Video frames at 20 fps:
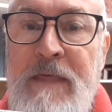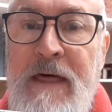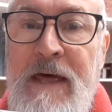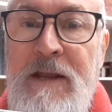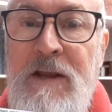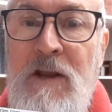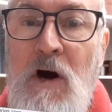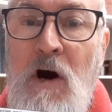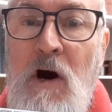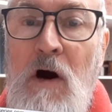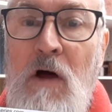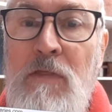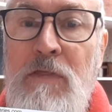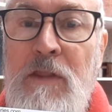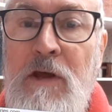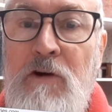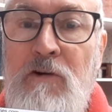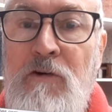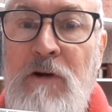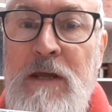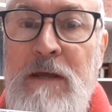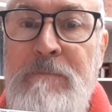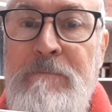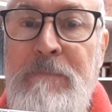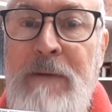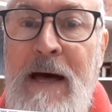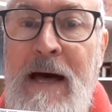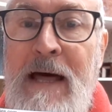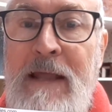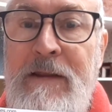then on the cream
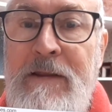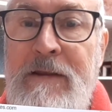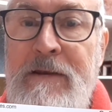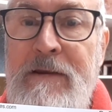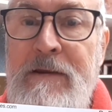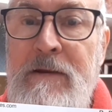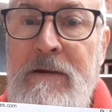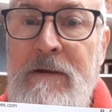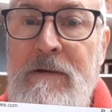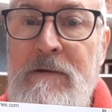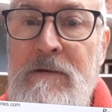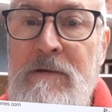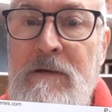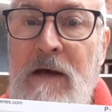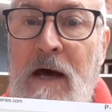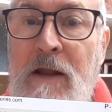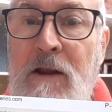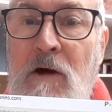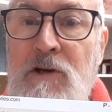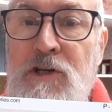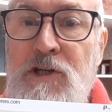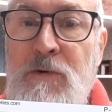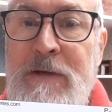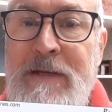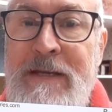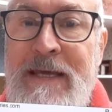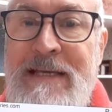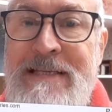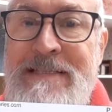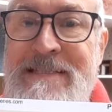pattern, and I'll do it
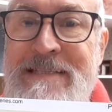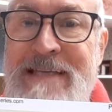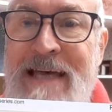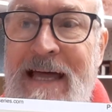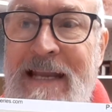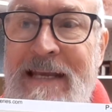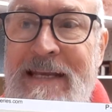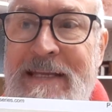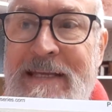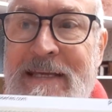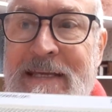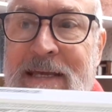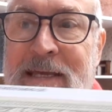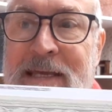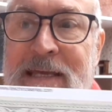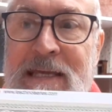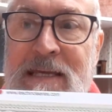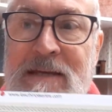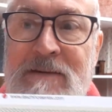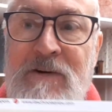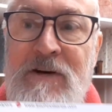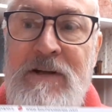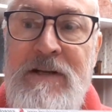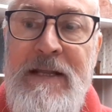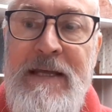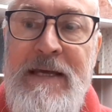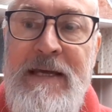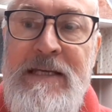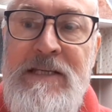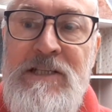exactly
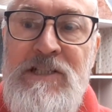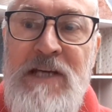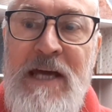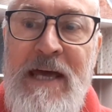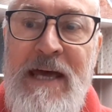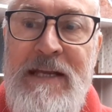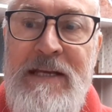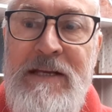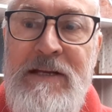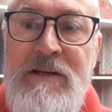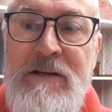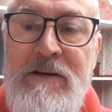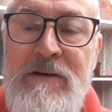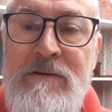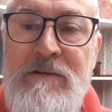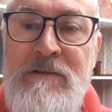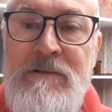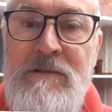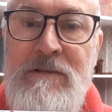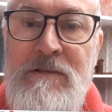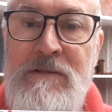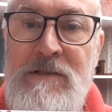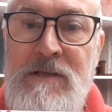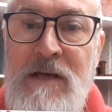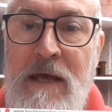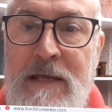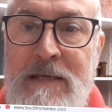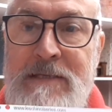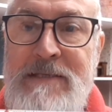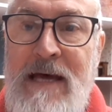even each end,
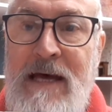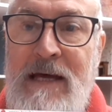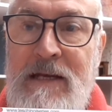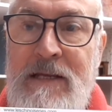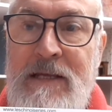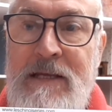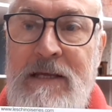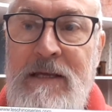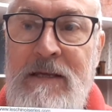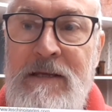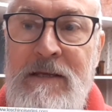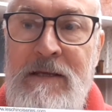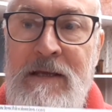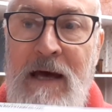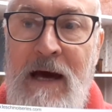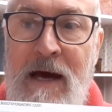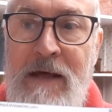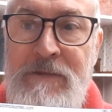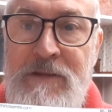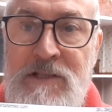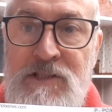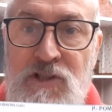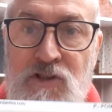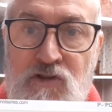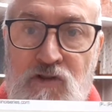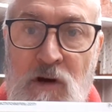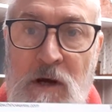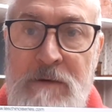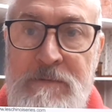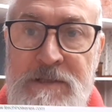exactly. And the
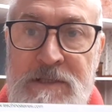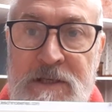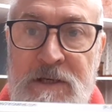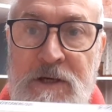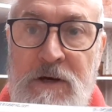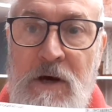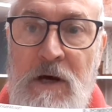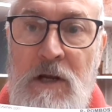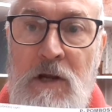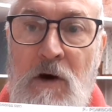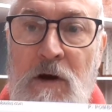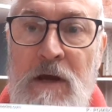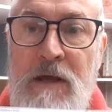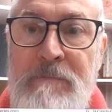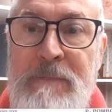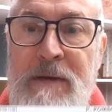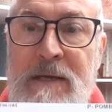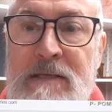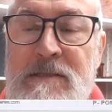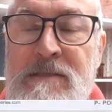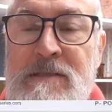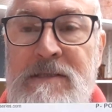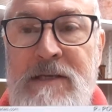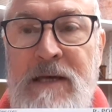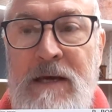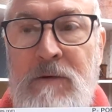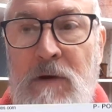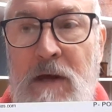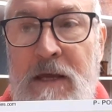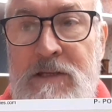stripes that go along, it means,
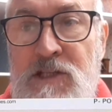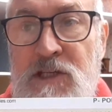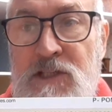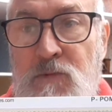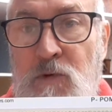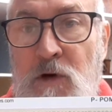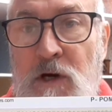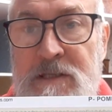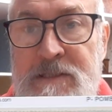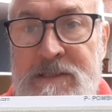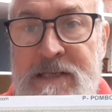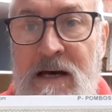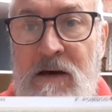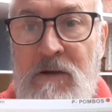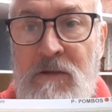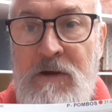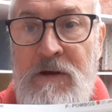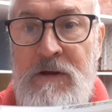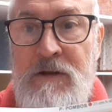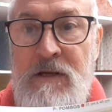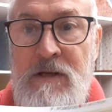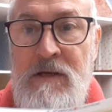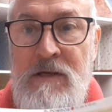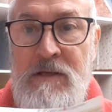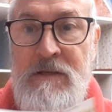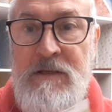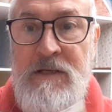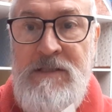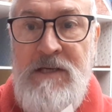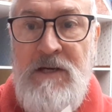it just works out that
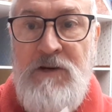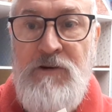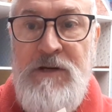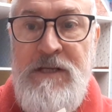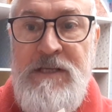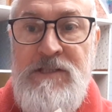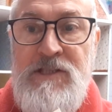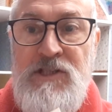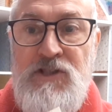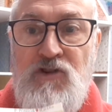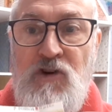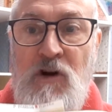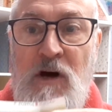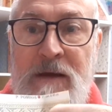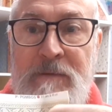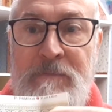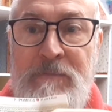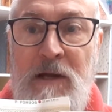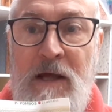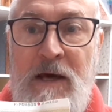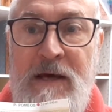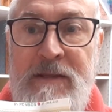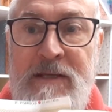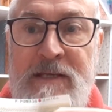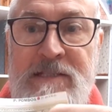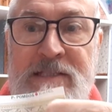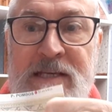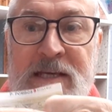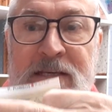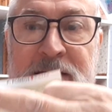there's a green stripe like
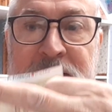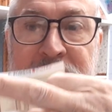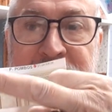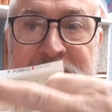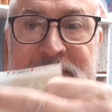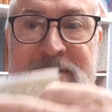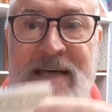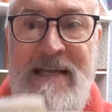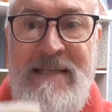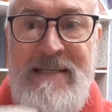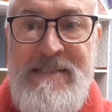this, dead